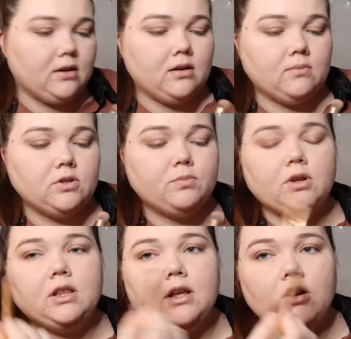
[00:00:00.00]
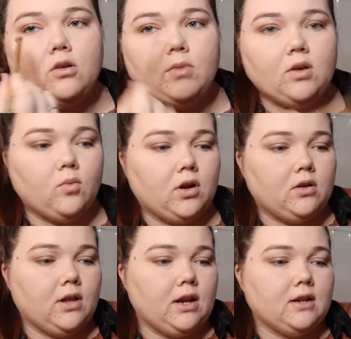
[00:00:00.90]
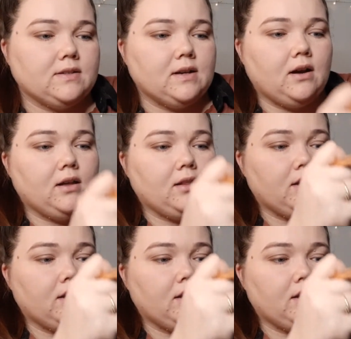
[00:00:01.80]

and I'm just putting that on my waterline as an eyeliner.